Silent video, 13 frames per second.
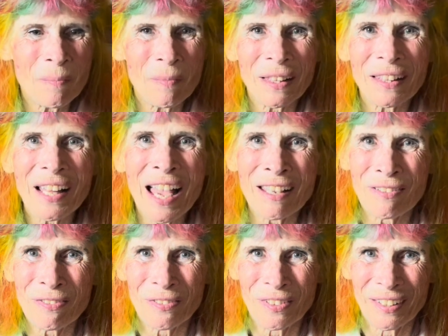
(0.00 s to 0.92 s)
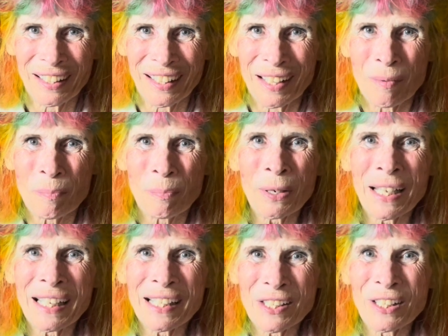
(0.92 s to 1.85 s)
life
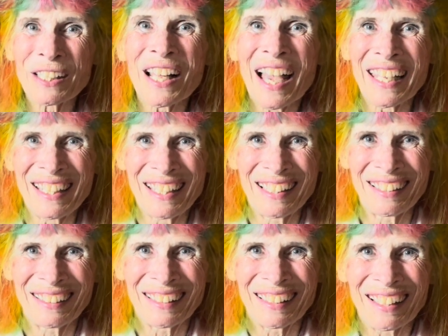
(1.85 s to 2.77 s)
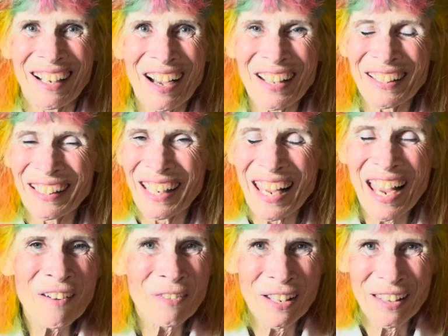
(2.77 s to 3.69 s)
brings to light on
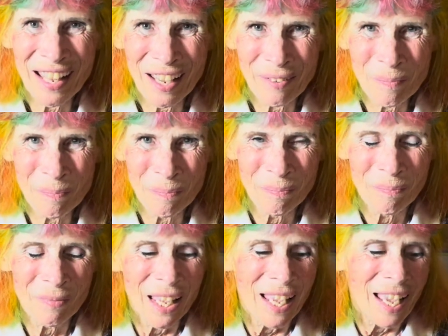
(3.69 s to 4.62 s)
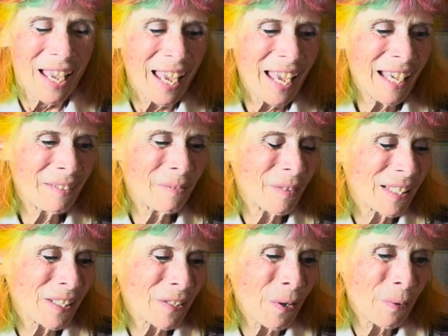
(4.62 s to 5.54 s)
everything. And
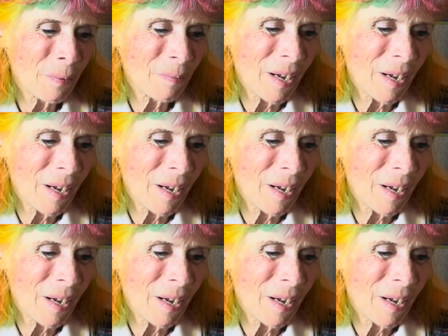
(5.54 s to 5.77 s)
so